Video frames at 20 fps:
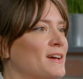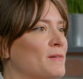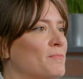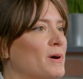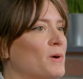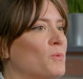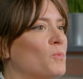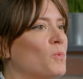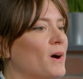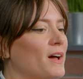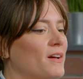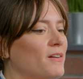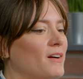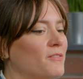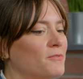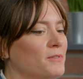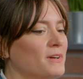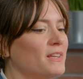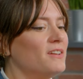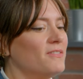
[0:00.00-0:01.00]
But what
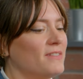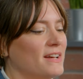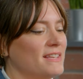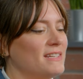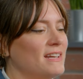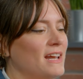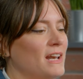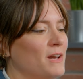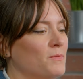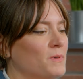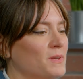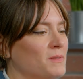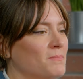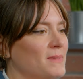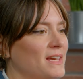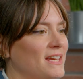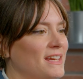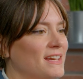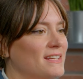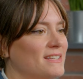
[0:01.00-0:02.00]
really resonated with
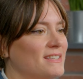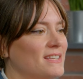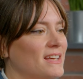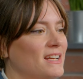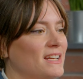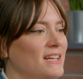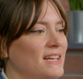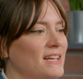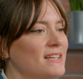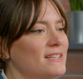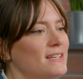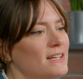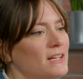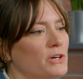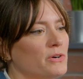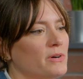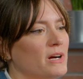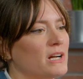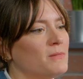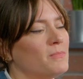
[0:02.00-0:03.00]
me is that he's
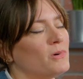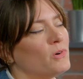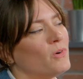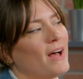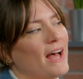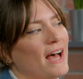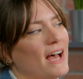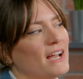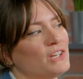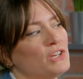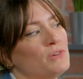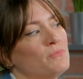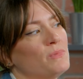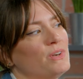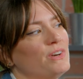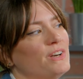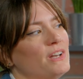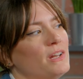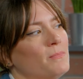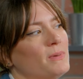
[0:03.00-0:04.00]
incredible at
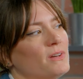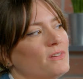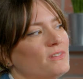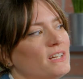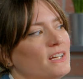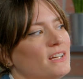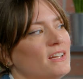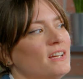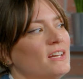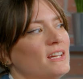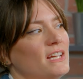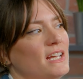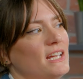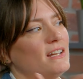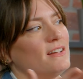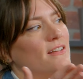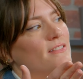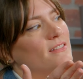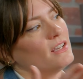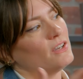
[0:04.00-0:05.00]
community building. He
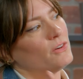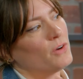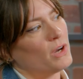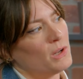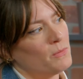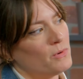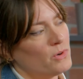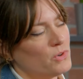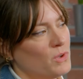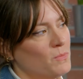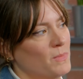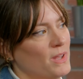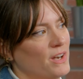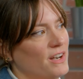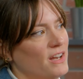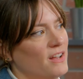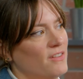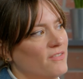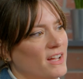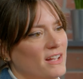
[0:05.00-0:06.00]
does incredible
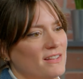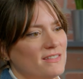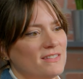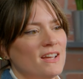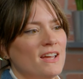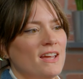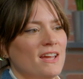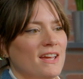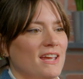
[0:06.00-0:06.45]
community events.